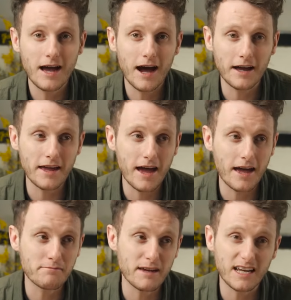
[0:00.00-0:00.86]
and
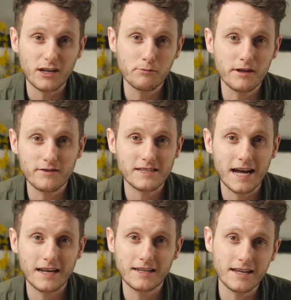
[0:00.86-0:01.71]
then make a little bit of
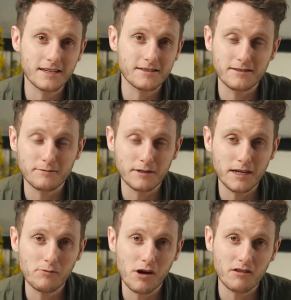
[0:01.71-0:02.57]
salad next to some
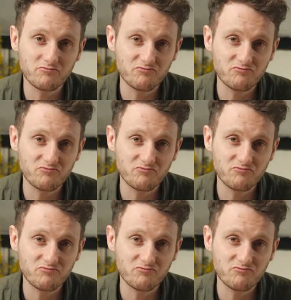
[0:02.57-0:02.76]
quinoa.